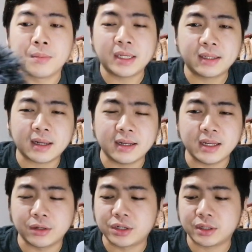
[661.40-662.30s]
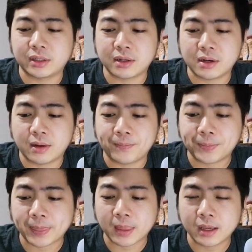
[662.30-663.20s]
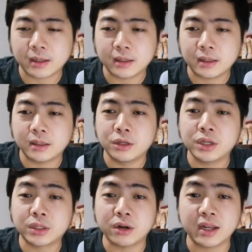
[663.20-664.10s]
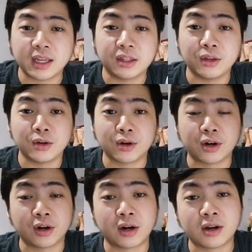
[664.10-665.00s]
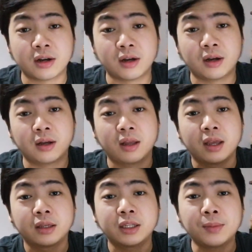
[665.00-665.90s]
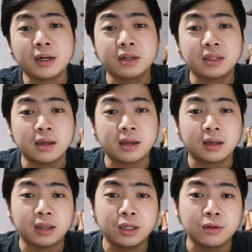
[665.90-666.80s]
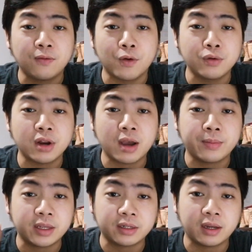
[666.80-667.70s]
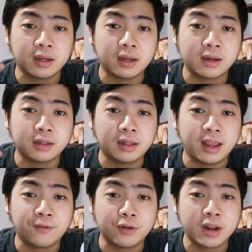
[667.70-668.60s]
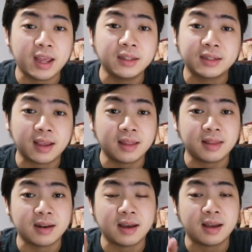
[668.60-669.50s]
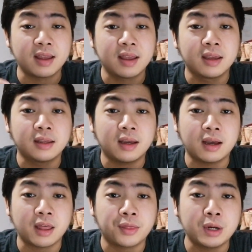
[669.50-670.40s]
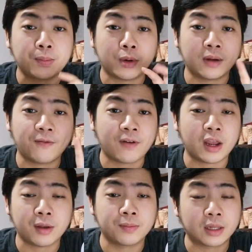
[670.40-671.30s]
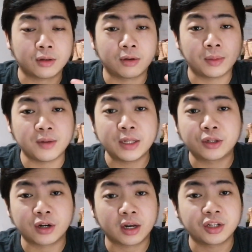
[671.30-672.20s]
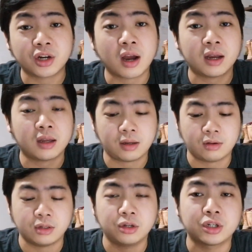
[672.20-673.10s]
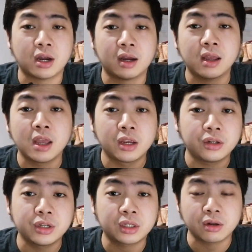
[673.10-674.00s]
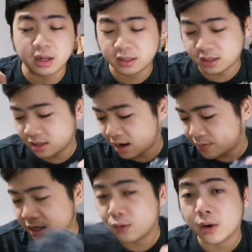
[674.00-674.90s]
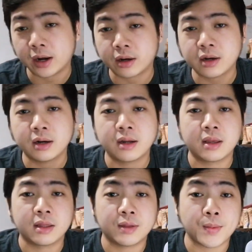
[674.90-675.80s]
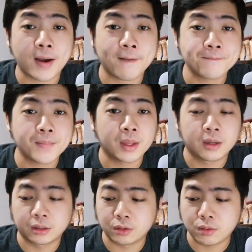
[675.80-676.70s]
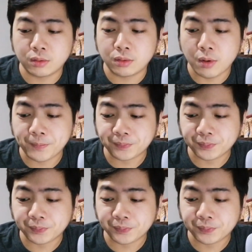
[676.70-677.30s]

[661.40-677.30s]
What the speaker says: basically, you just connect it to your similar sa inyong phone na siya like for the headset na 3.5 katong millimeter nga jack, audio jack. Just connect it na mani wire, di ba? So